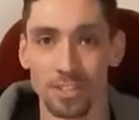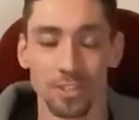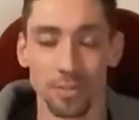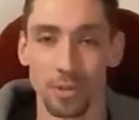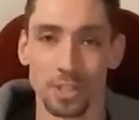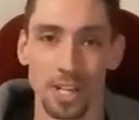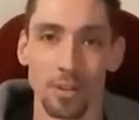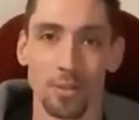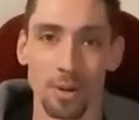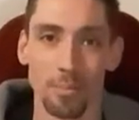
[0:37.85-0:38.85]
so if you want to check
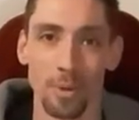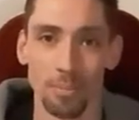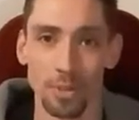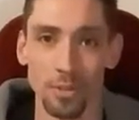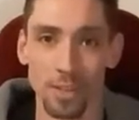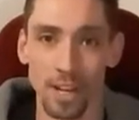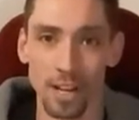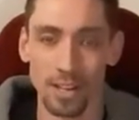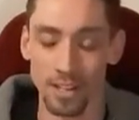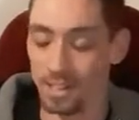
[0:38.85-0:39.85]
out what I'm up to
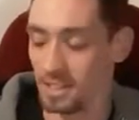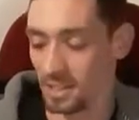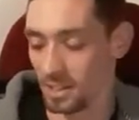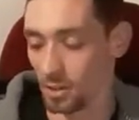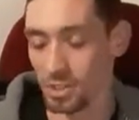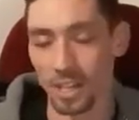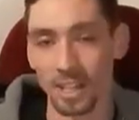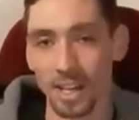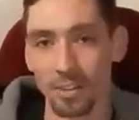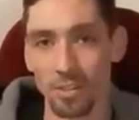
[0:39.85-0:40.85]
there, go check it
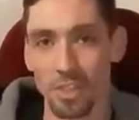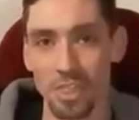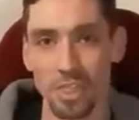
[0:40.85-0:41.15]
out.